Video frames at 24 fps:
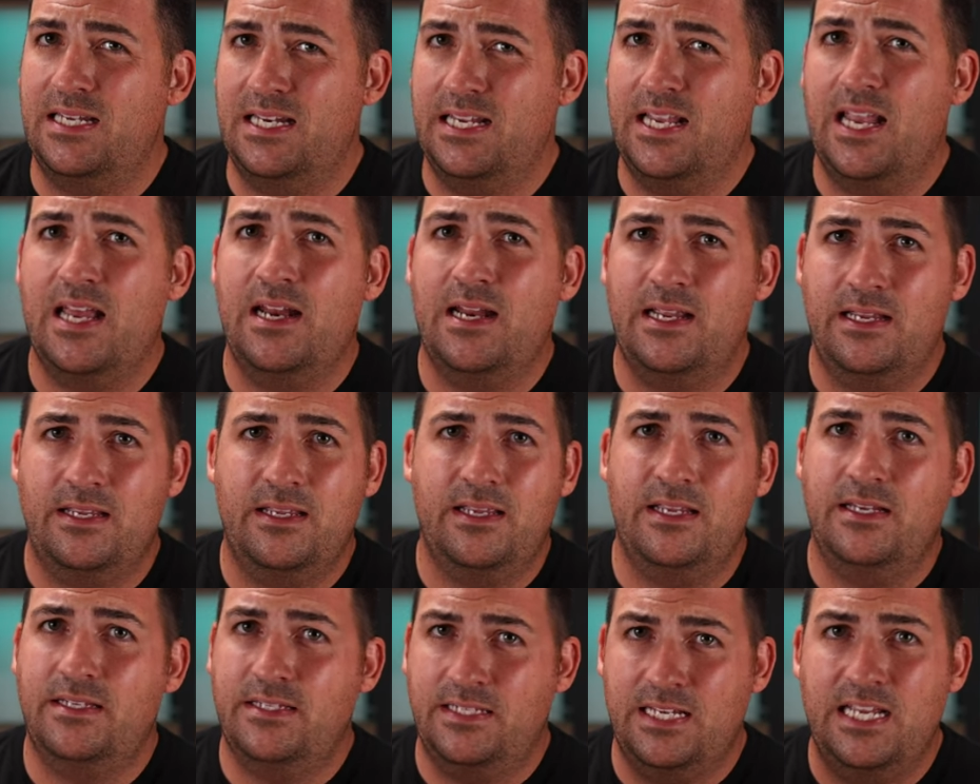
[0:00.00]
And again,
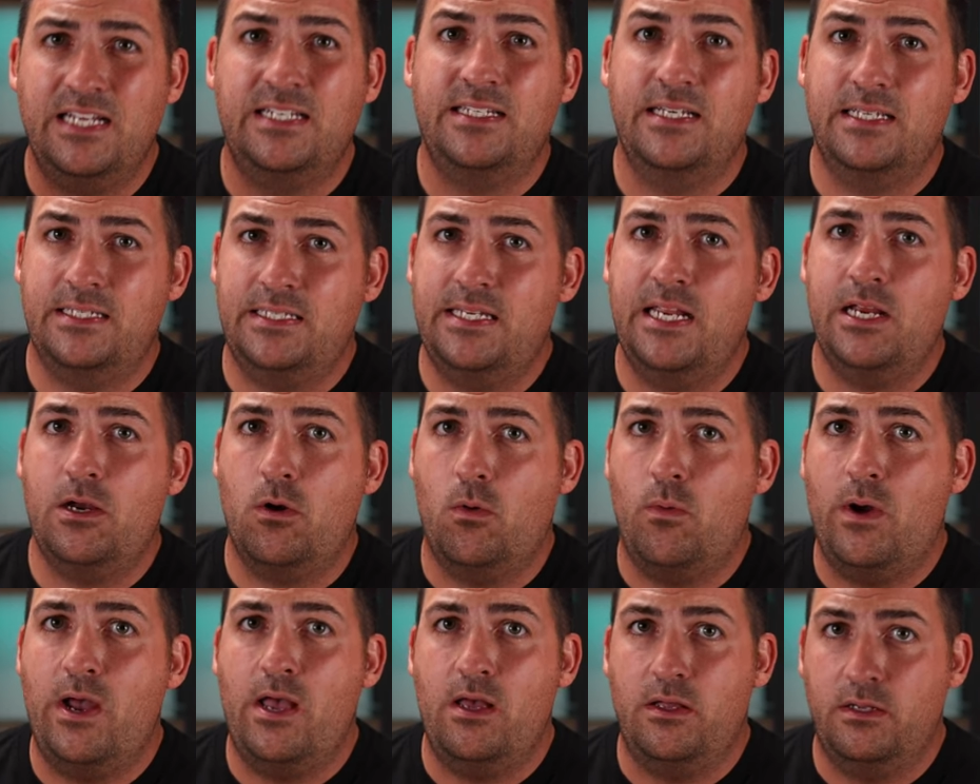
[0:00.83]
it, it does take
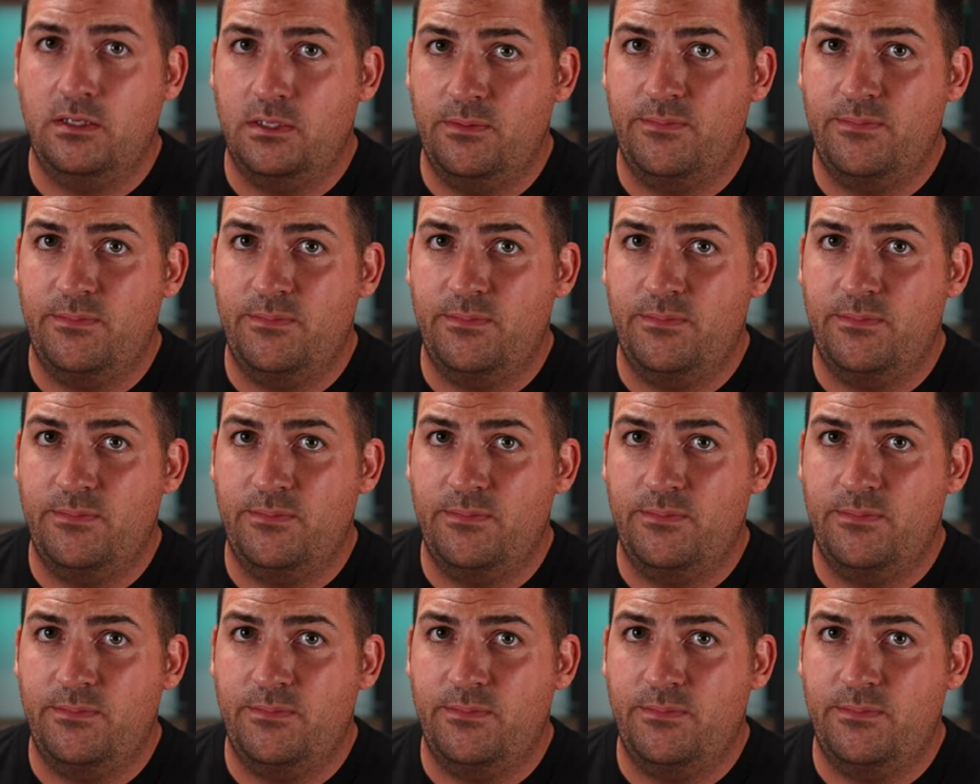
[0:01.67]
a while,